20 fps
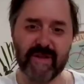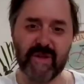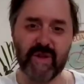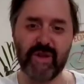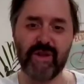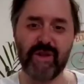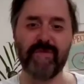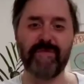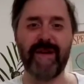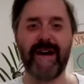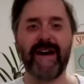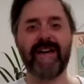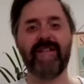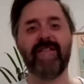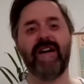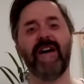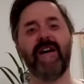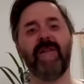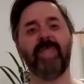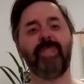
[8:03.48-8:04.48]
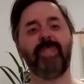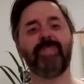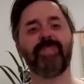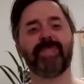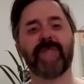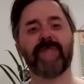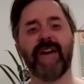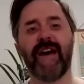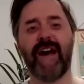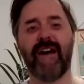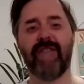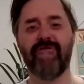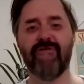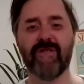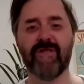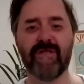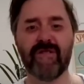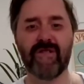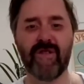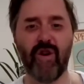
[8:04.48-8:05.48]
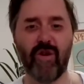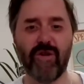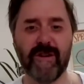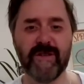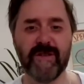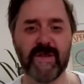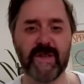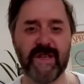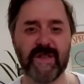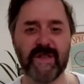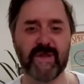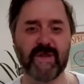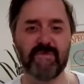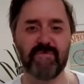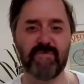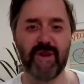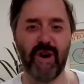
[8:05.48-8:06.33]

ask you about Aaron Collins's